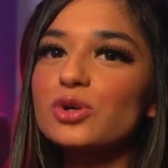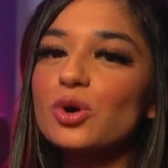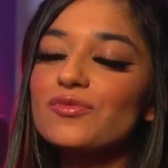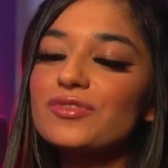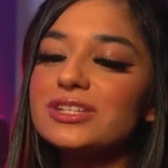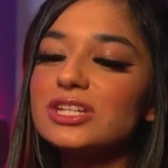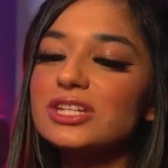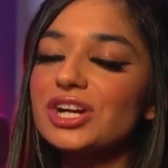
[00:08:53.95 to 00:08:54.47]

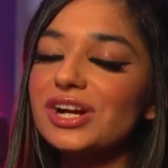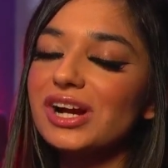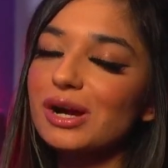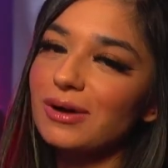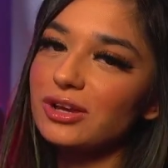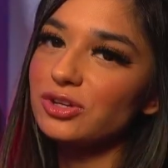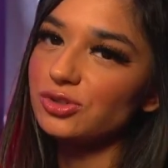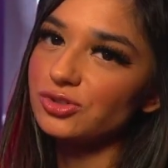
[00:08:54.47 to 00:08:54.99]
Obviously check out
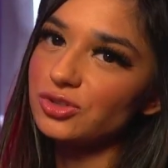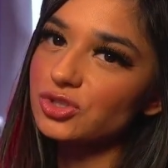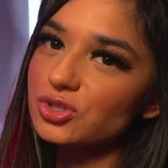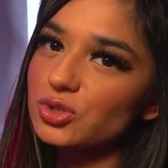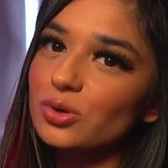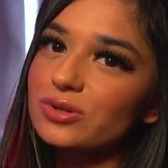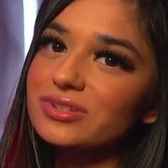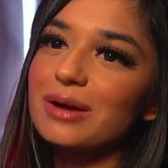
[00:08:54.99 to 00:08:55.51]
my YouTube
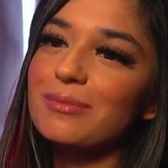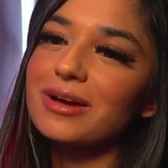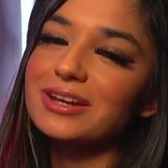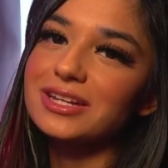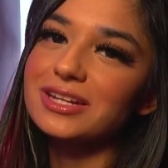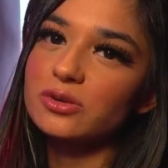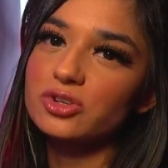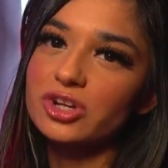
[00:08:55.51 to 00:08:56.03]
shorts and my
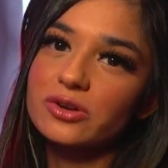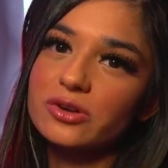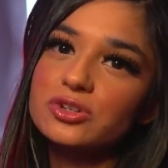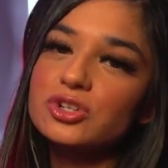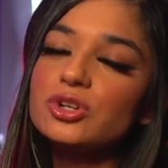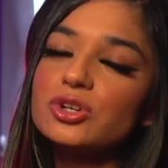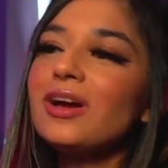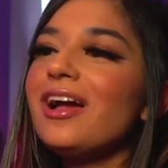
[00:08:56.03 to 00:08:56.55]
TikTok channel
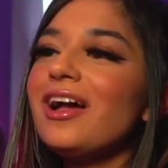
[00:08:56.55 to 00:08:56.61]
too.